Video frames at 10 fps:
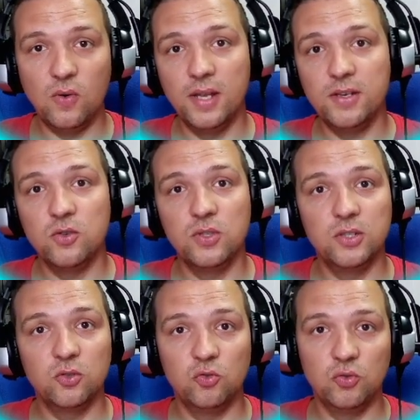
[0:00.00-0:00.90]
and you need
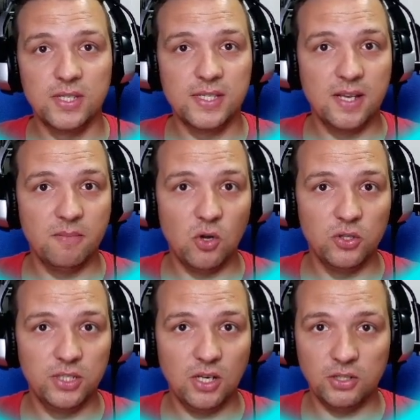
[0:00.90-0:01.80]
to do the same on
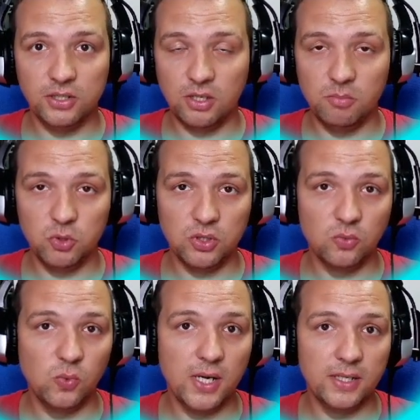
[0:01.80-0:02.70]
the other computer
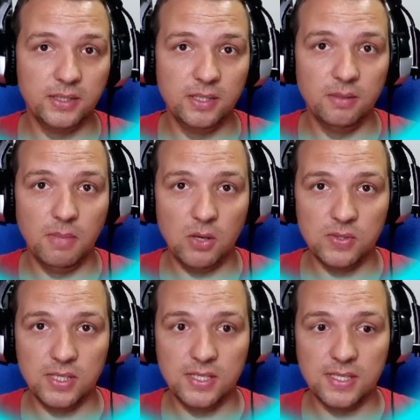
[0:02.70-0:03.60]
where the
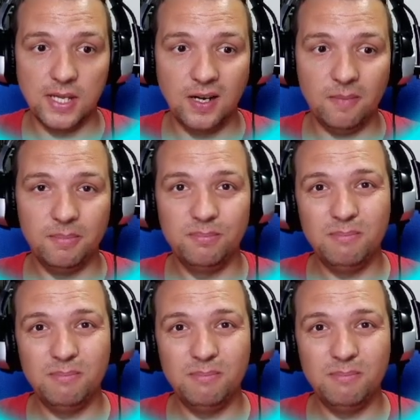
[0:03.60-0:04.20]
mouse is set up.